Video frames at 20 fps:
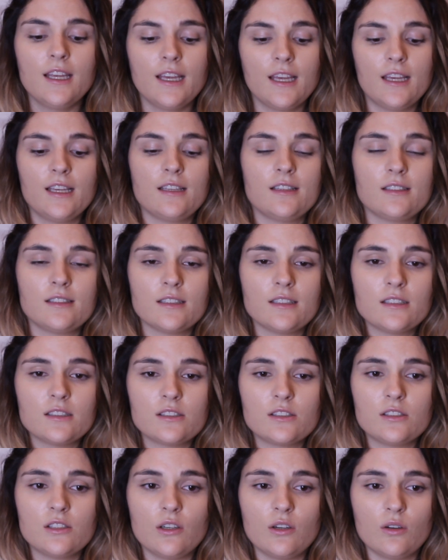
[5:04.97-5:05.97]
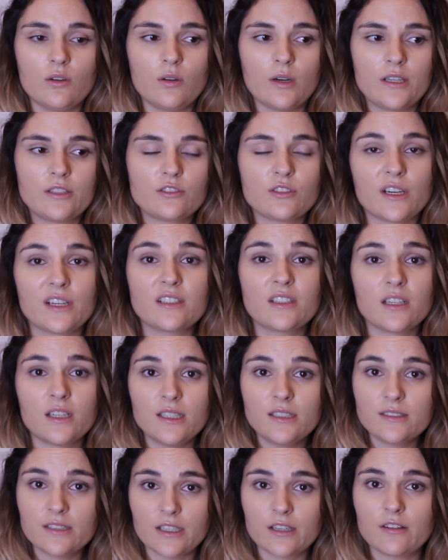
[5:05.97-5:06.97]
And so I tried
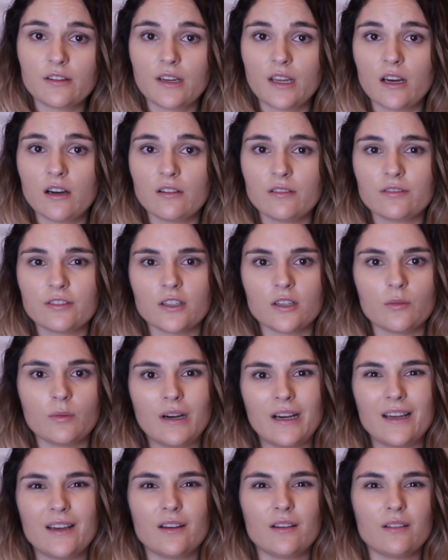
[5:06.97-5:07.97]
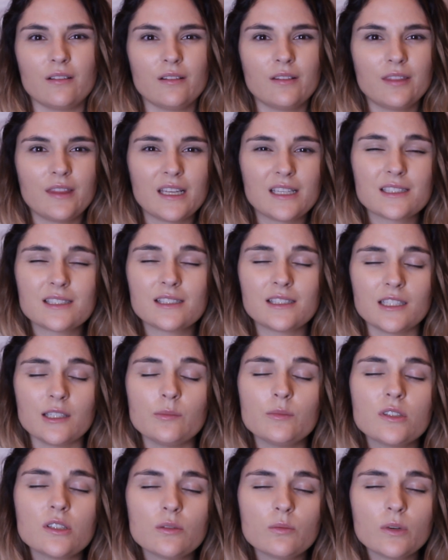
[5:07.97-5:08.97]
cutting dairy out for a while. That
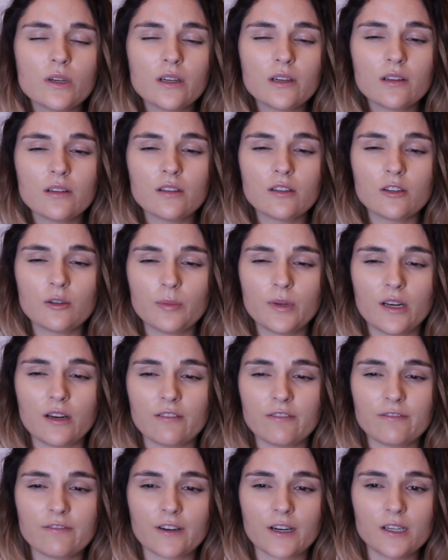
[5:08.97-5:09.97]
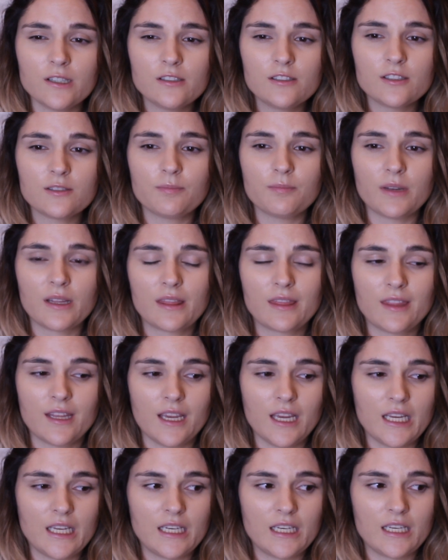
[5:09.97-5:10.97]
seemed to work a little bit at first, but
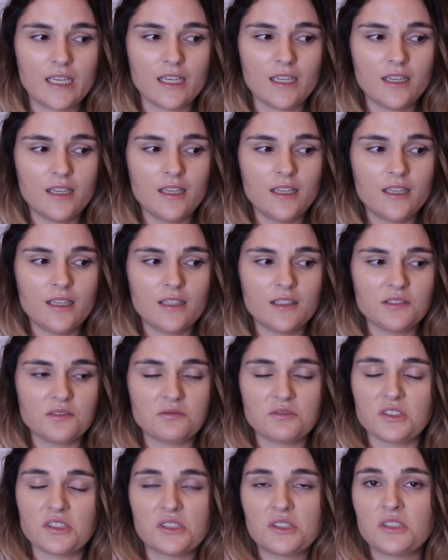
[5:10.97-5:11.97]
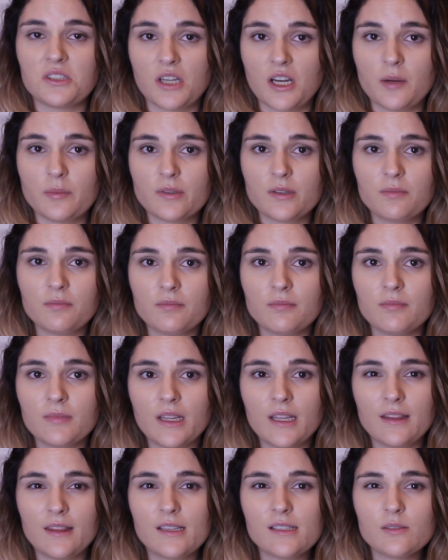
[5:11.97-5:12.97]
then just stopped.
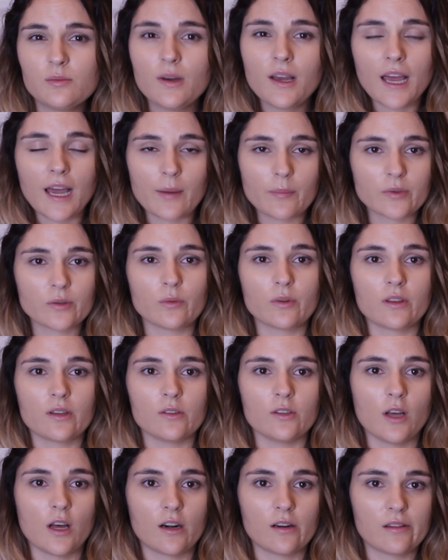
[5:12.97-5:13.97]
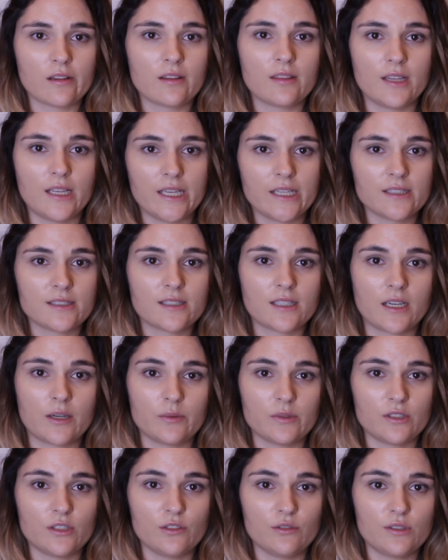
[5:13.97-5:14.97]
And that's what happened with a lot of the things that
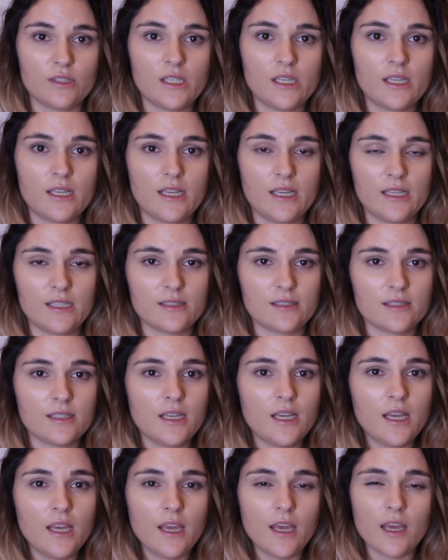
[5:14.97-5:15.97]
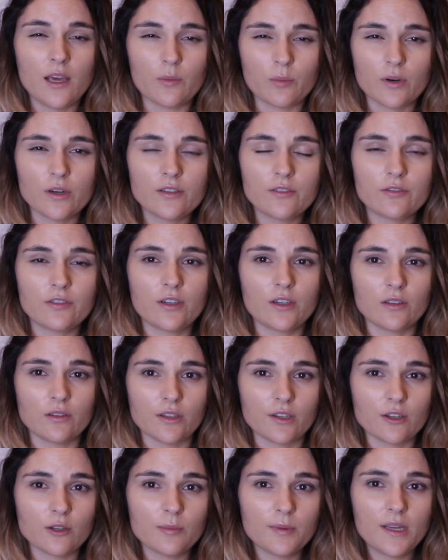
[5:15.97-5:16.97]
I was using, is it worked for a
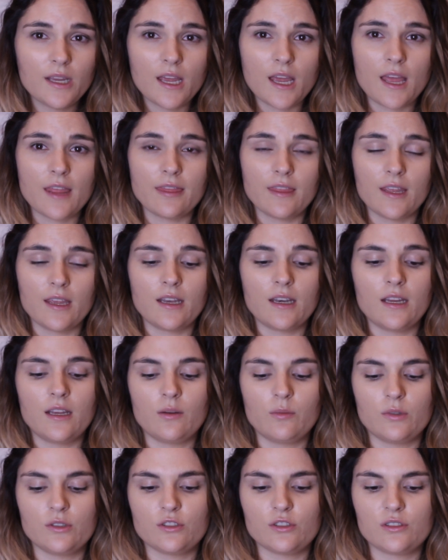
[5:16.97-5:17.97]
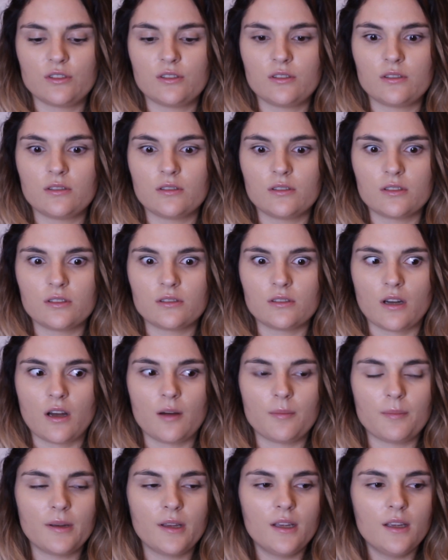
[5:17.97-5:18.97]
little bit and then it would just
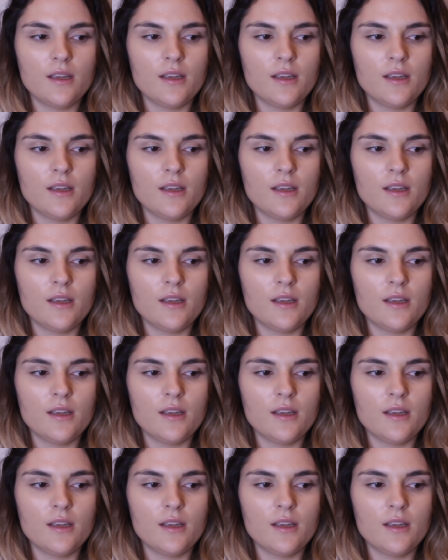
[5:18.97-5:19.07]
stop.